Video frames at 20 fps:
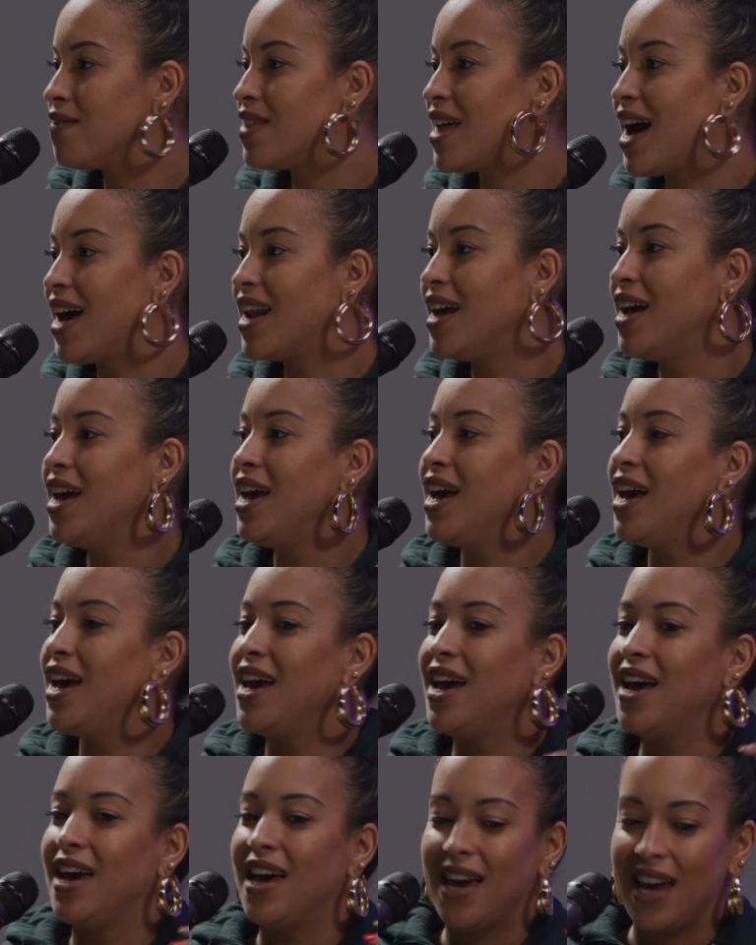of that
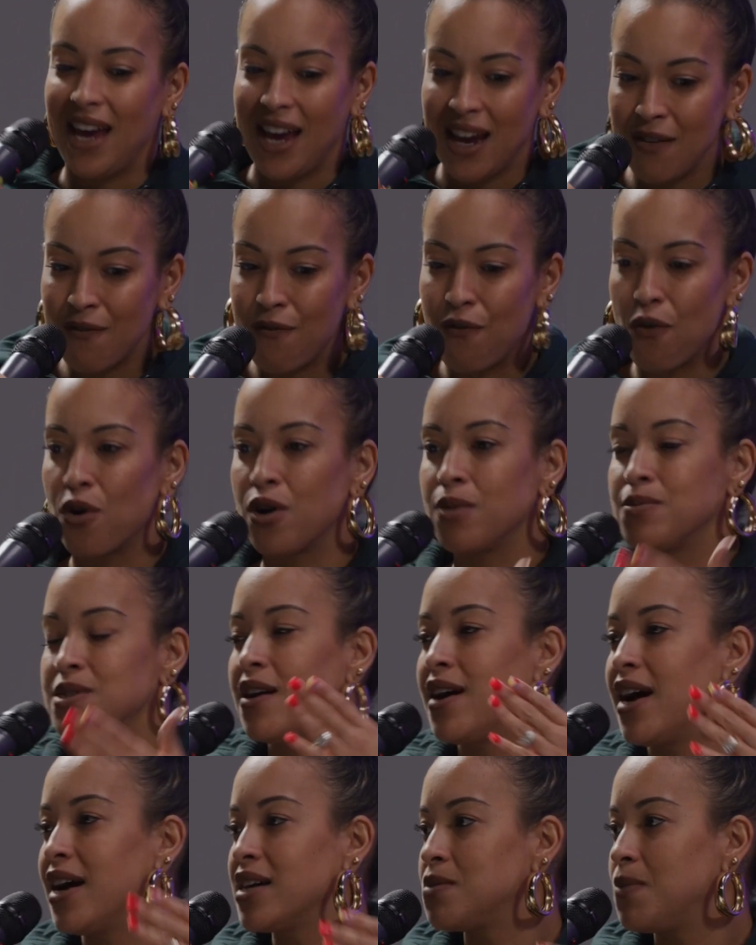informs
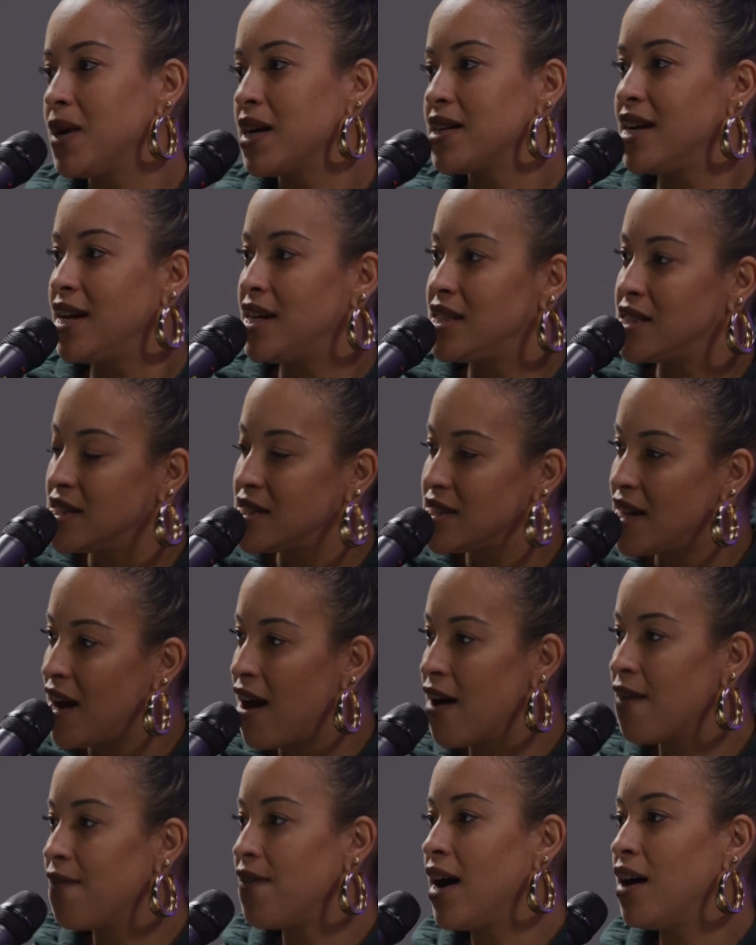our expectations,
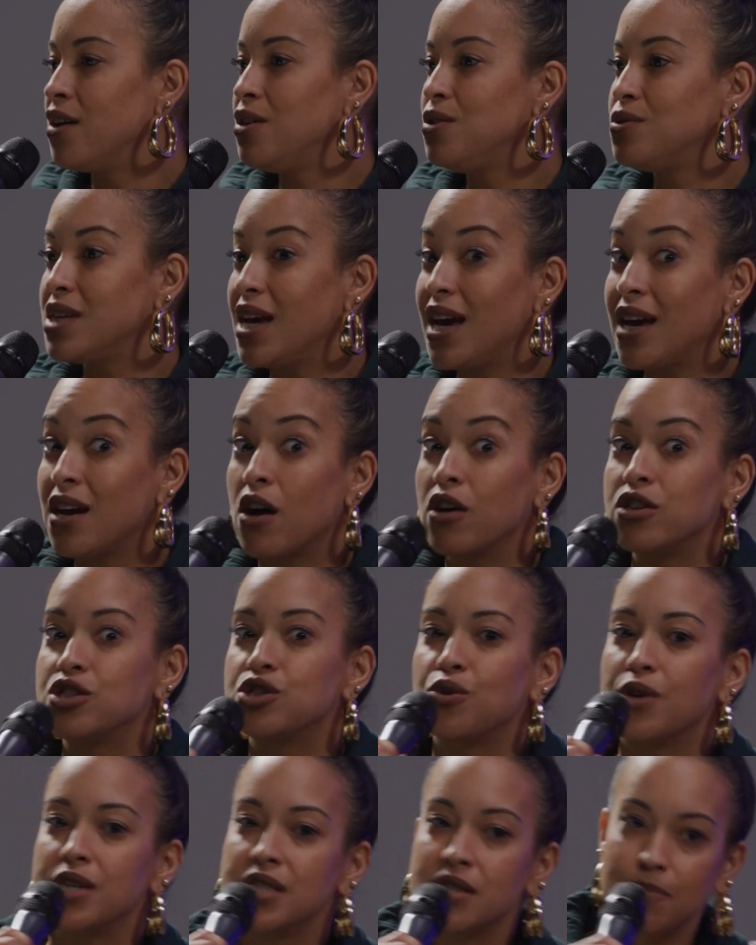our values, and our
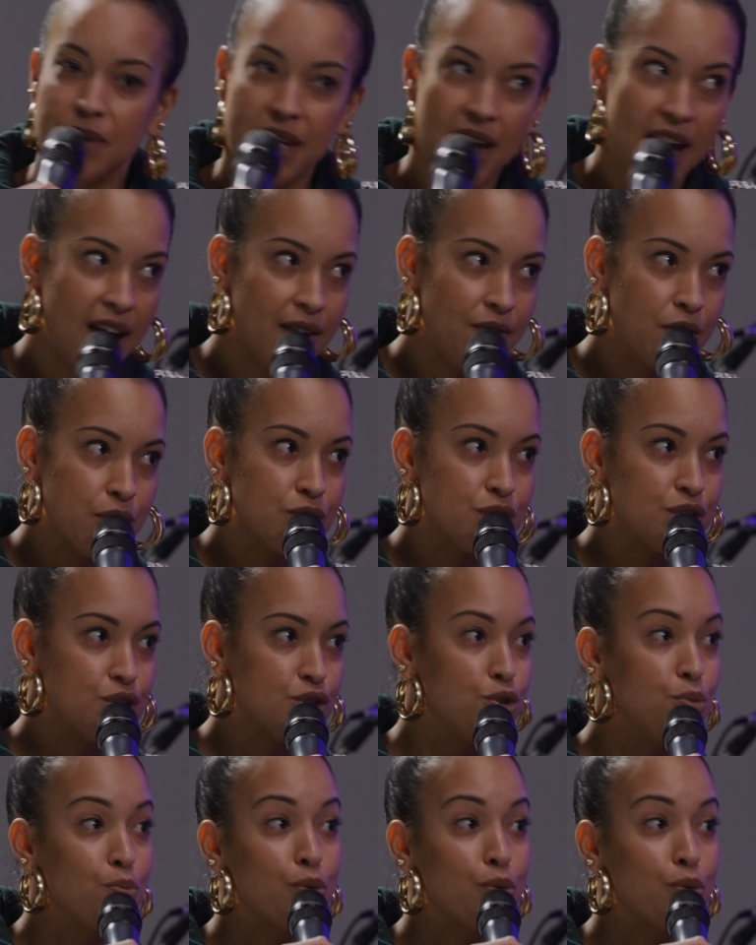choice behaviors to